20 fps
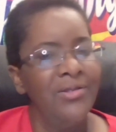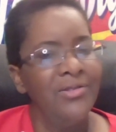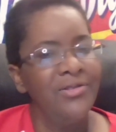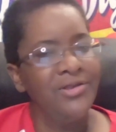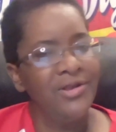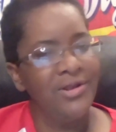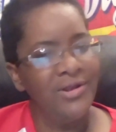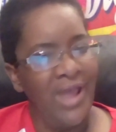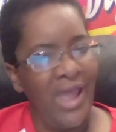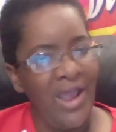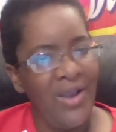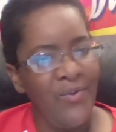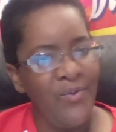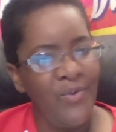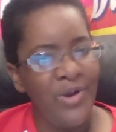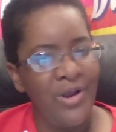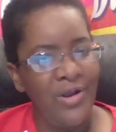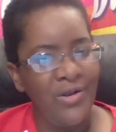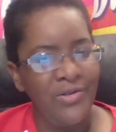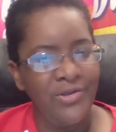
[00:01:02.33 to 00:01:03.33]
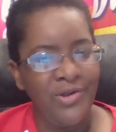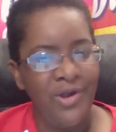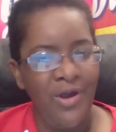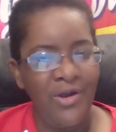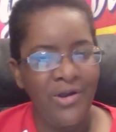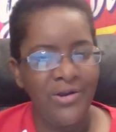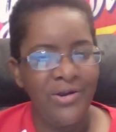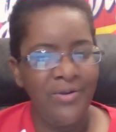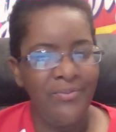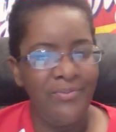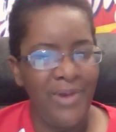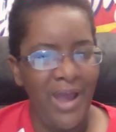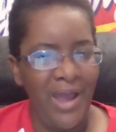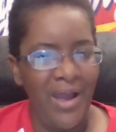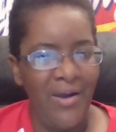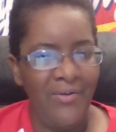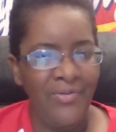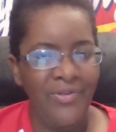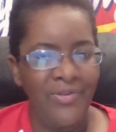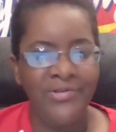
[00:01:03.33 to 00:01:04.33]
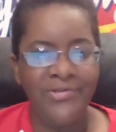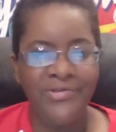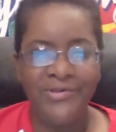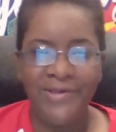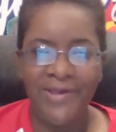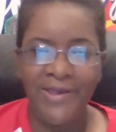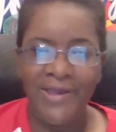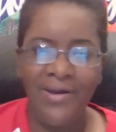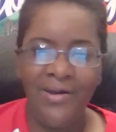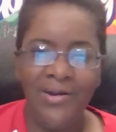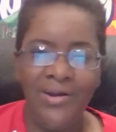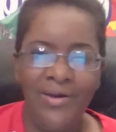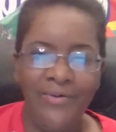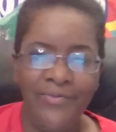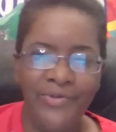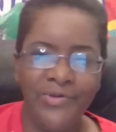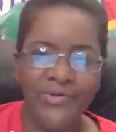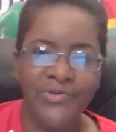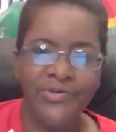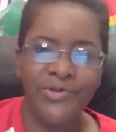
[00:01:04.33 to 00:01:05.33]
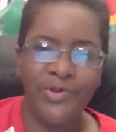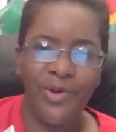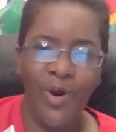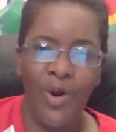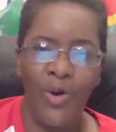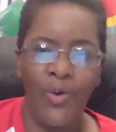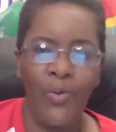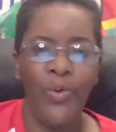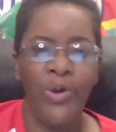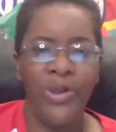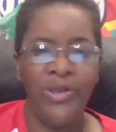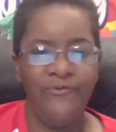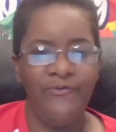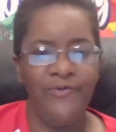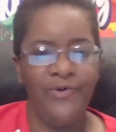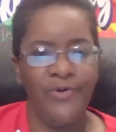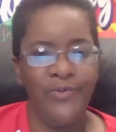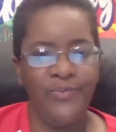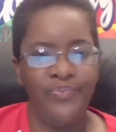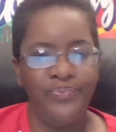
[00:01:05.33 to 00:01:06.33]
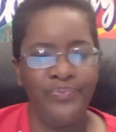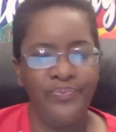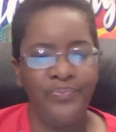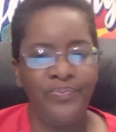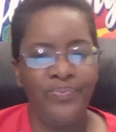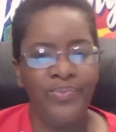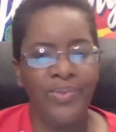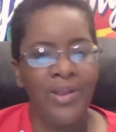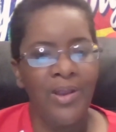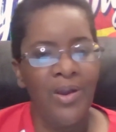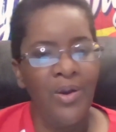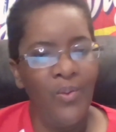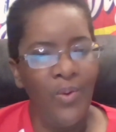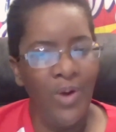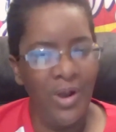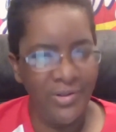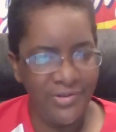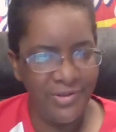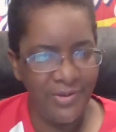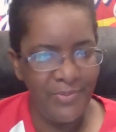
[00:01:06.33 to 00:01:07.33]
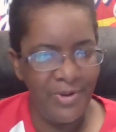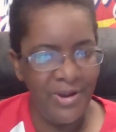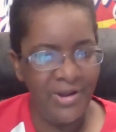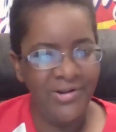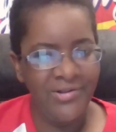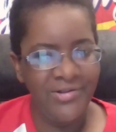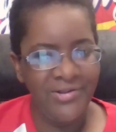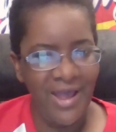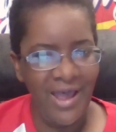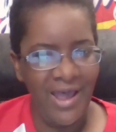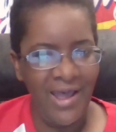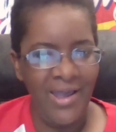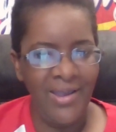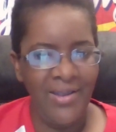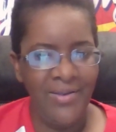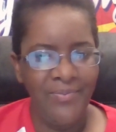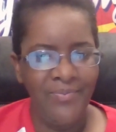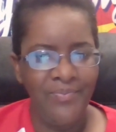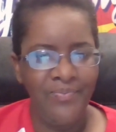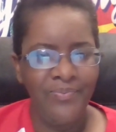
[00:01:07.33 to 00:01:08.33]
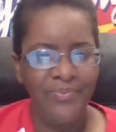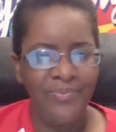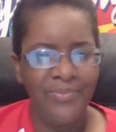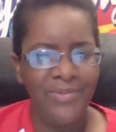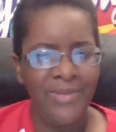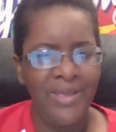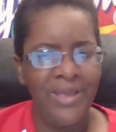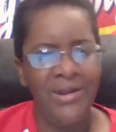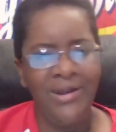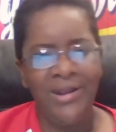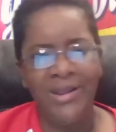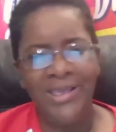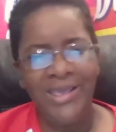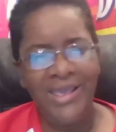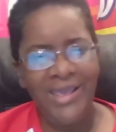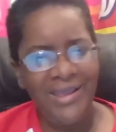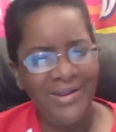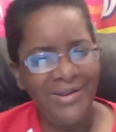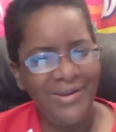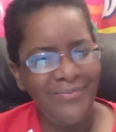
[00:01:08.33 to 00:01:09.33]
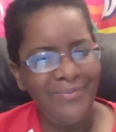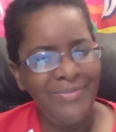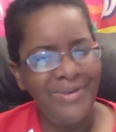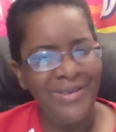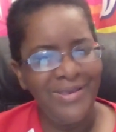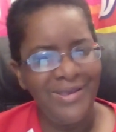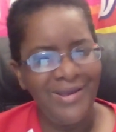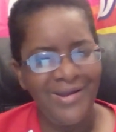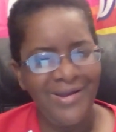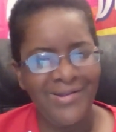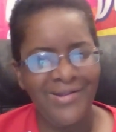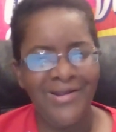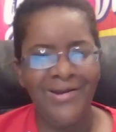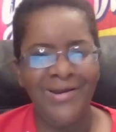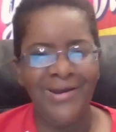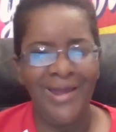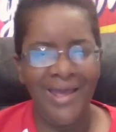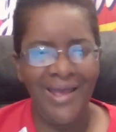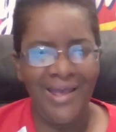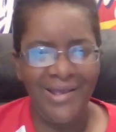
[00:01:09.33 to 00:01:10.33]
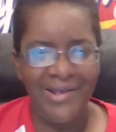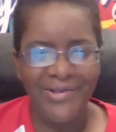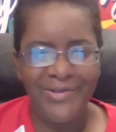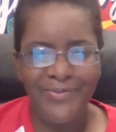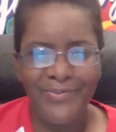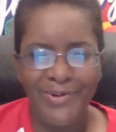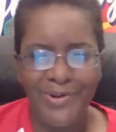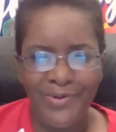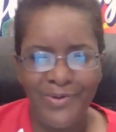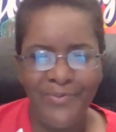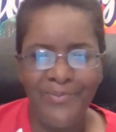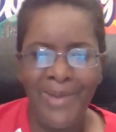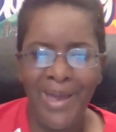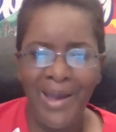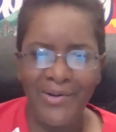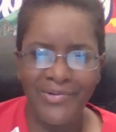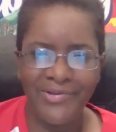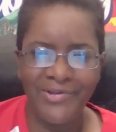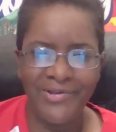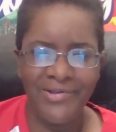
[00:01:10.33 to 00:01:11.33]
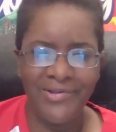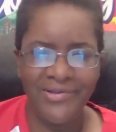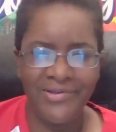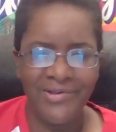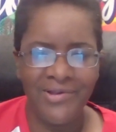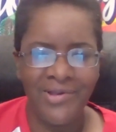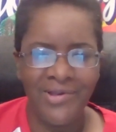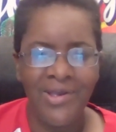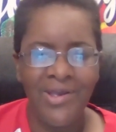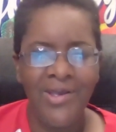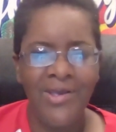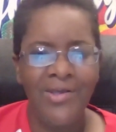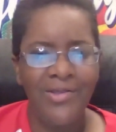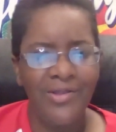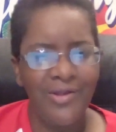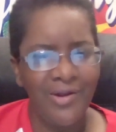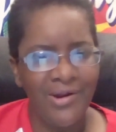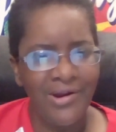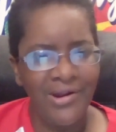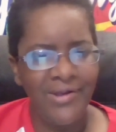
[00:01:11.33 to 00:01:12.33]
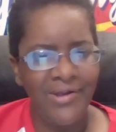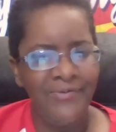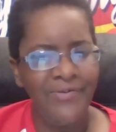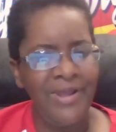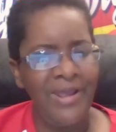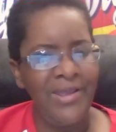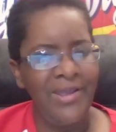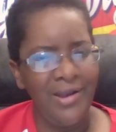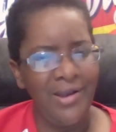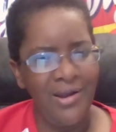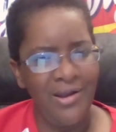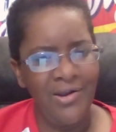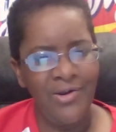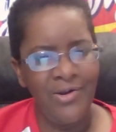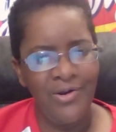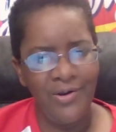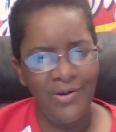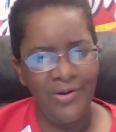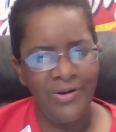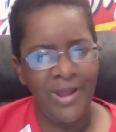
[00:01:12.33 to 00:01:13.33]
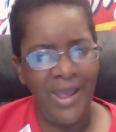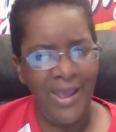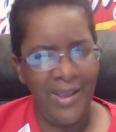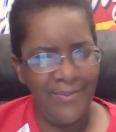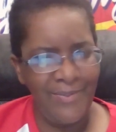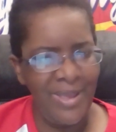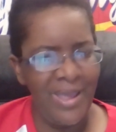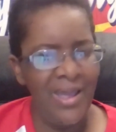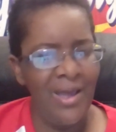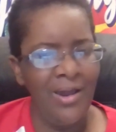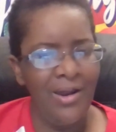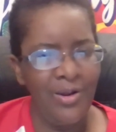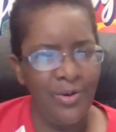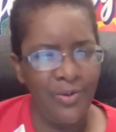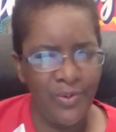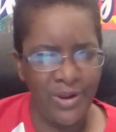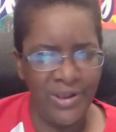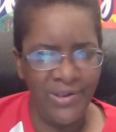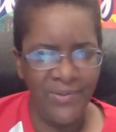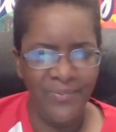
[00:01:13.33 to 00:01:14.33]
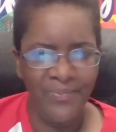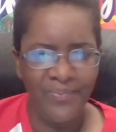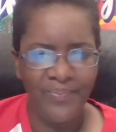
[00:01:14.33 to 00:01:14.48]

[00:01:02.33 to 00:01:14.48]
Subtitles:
Tonight we are talking about the tale of the Star Weaver. Once upon a time, in a kingdom beyond the last blue mountains, there lived a young girl named Ellery.